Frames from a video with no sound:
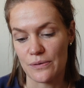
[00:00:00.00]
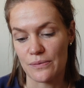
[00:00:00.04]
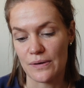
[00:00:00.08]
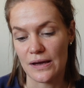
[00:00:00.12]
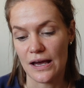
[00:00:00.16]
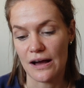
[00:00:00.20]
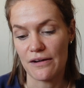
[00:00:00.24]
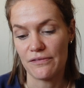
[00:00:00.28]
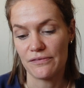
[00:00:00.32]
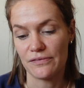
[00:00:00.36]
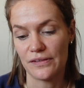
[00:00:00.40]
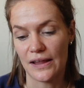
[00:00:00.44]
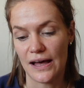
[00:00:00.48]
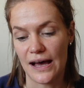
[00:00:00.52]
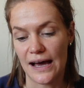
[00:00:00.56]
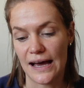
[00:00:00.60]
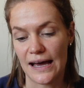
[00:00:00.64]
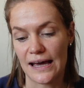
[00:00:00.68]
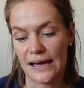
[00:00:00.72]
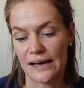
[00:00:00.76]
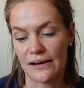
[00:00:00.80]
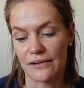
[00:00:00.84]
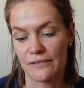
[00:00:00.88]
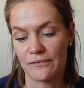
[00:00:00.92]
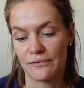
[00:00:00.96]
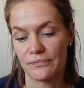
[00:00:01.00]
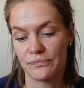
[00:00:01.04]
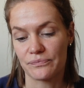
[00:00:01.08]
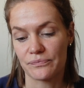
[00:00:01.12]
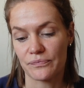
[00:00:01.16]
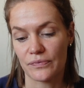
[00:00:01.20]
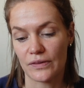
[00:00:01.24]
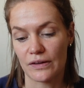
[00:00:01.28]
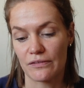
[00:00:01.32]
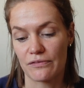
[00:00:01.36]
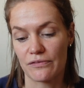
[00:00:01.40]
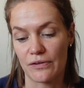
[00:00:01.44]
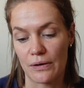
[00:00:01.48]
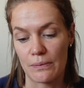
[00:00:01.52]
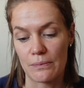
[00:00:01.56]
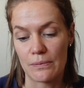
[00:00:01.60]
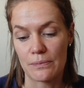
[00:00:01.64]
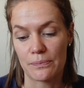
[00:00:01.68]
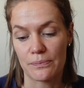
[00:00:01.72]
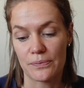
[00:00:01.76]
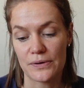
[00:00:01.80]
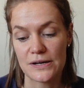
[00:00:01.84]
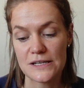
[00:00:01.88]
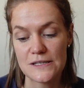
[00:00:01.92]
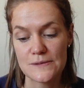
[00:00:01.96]
we are flying from
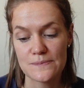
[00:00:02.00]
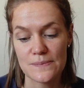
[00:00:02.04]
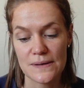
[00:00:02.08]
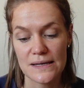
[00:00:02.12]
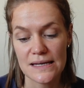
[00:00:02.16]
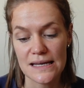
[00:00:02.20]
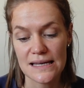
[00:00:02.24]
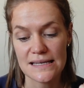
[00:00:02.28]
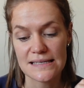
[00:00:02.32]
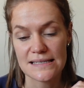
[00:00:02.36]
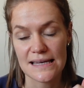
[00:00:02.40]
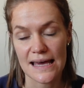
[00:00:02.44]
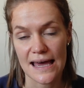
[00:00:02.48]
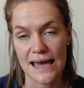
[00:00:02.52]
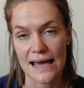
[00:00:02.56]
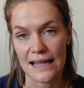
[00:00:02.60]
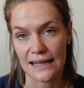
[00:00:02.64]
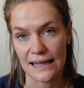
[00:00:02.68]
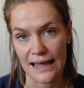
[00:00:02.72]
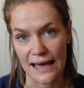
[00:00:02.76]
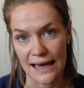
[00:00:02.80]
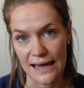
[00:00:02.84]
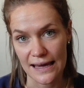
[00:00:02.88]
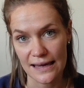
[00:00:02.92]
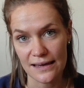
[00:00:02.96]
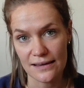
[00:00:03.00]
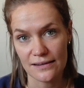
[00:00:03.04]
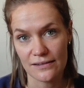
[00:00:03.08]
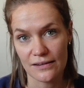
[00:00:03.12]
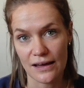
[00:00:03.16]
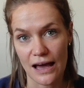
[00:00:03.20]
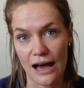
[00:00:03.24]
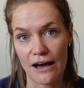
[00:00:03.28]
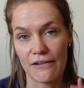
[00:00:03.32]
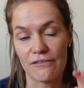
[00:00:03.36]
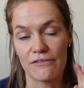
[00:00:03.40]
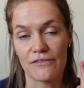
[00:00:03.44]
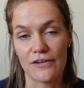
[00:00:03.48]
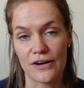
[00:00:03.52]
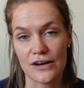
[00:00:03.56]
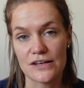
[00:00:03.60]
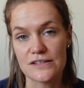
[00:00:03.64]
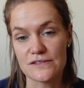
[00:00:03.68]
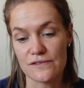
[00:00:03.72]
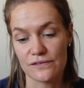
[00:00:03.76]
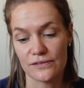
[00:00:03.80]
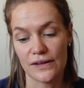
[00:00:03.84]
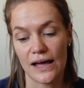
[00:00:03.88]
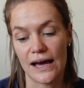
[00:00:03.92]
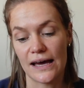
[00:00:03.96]
Brisbane to LA. Our first
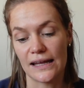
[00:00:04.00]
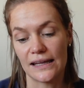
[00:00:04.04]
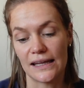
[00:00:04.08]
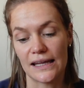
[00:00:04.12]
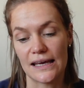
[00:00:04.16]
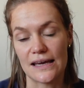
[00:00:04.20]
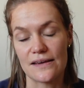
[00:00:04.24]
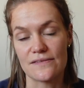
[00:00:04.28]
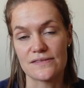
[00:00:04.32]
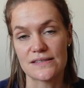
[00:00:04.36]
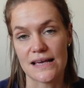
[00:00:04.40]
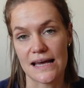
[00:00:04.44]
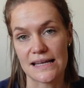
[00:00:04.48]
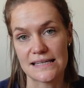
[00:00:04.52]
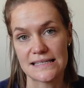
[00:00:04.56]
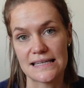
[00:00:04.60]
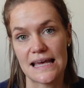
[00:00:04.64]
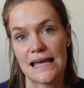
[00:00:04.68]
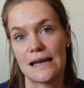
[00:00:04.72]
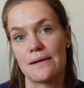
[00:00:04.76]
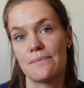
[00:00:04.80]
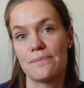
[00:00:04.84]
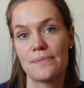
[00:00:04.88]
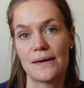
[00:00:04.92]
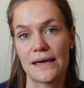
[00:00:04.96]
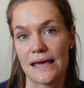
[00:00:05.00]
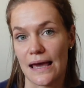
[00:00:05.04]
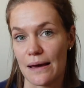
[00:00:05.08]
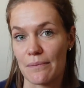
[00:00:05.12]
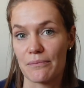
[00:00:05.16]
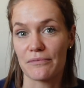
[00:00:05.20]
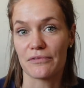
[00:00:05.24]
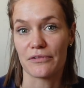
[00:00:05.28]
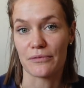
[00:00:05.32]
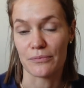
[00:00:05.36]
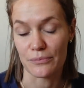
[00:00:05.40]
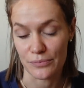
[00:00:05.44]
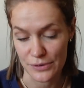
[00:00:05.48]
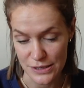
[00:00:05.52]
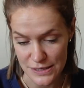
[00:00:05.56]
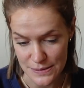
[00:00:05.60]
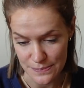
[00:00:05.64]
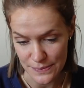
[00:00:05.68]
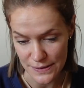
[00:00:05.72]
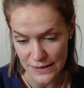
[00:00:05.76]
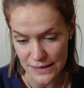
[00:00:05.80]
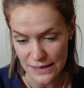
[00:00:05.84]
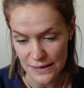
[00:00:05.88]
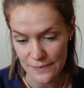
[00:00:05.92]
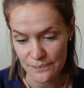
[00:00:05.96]
flight leaves at 10 p.m. from
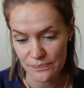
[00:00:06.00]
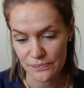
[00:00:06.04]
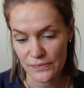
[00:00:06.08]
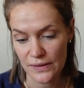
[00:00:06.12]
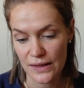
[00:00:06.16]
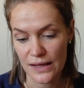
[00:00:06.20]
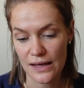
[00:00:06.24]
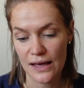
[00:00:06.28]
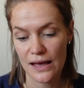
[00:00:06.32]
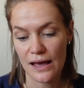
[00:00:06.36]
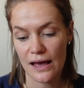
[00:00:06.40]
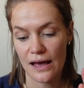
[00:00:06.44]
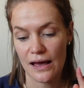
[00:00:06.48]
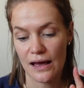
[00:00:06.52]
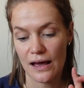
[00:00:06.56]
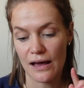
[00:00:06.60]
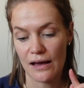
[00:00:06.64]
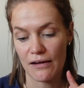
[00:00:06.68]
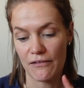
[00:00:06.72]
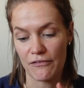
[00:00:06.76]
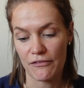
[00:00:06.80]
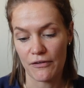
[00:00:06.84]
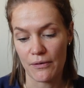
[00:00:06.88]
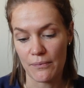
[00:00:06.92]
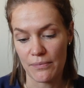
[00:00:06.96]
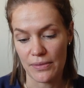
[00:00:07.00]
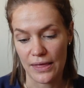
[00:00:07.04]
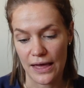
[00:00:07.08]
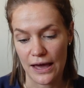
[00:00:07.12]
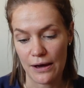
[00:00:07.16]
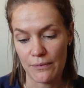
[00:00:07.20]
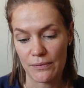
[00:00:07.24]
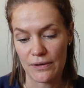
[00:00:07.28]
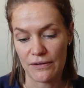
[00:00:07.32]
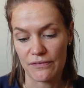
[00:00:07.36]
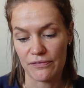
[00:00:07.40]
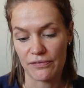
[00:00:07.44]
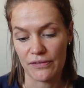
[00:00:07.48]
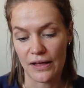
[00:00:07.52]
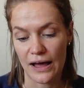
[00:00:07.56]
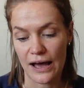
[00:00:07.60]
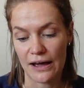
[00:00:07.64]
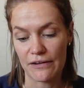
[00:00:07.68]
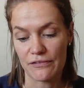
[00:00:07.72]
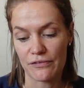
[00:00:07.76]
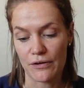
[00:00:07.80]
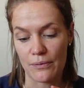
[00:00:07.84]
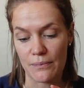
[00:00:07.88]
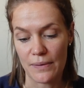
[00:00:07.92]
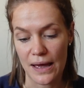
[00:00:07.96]
Brisbane. From there, we fly
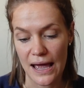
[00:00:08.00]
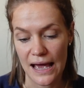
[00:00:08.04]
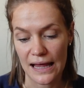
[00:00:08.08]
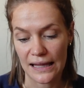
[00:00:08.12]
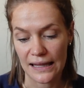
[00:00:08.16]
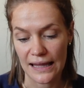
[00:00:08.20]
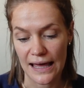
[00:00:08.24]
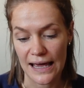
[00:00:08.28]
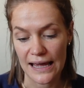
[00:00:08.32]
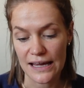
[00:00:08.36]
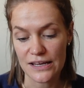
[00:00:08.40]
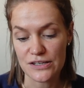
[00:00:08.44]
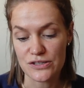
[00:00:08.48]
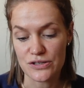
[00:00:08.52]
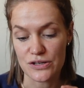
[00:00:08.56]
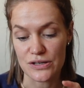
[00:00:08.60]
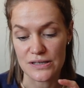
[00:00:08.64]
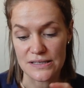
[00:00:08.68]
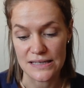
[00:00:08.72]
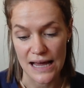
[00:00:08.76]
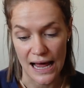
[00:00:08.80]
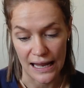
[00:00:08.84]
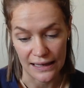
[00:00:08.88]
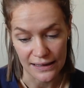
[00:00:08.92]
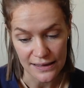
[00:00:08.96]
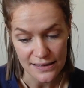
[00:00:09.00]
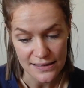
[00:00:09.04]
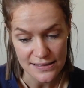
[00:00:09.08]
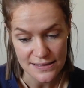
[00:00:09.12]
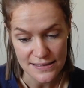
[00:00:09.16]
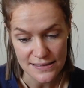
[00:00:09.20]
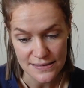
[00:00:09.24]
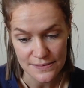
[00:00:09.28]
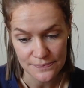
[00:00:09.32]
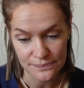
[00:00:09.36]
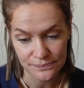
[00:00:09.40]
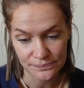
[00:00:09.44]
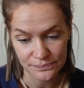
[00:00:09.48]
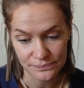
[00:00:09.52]
from LA to Dallas.